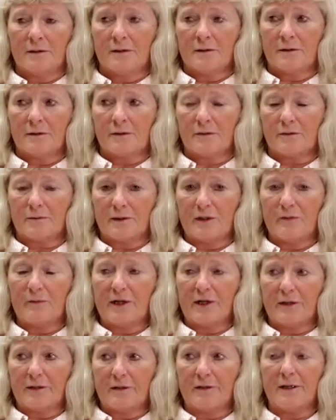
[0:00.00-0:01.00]
A
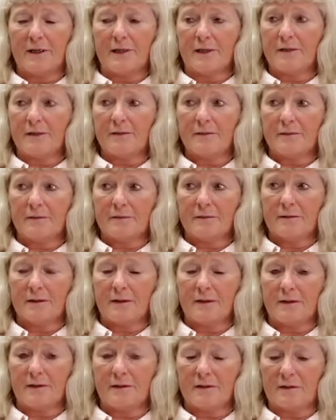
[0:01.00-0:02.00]
3-mile hike,
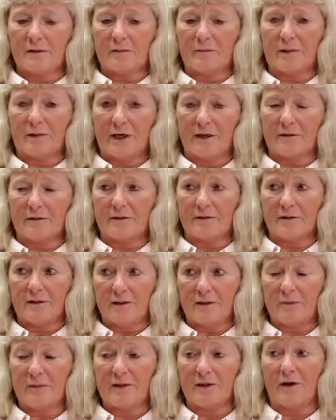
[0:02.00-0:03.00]
and it didn't bother the
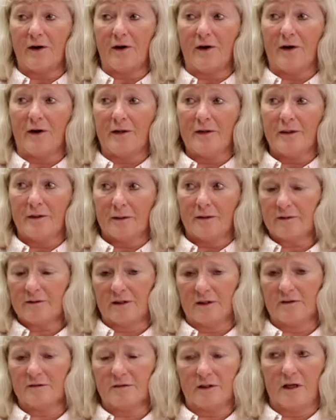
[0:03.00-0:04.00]
hip at all.
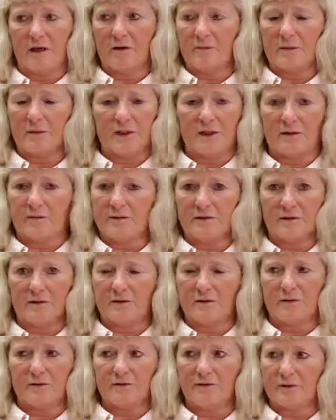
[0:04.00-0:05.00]
Things I haven't been able to
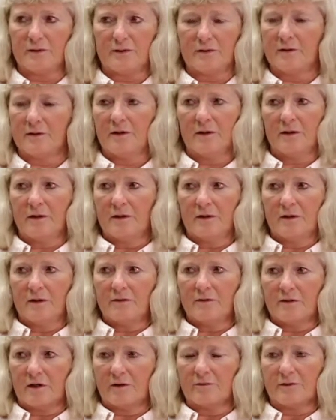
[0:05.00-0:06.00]
do for
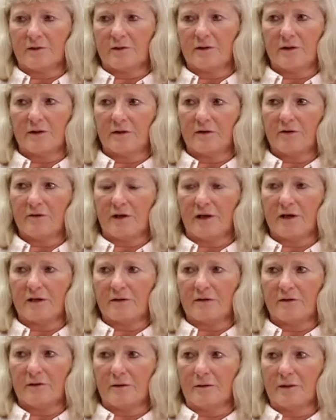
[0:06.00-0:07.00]
several years I
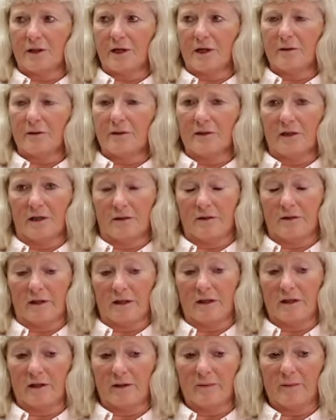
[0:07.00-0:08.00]
can do now without
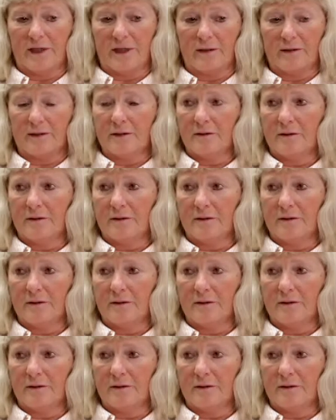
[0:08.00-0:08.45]
thinking about it.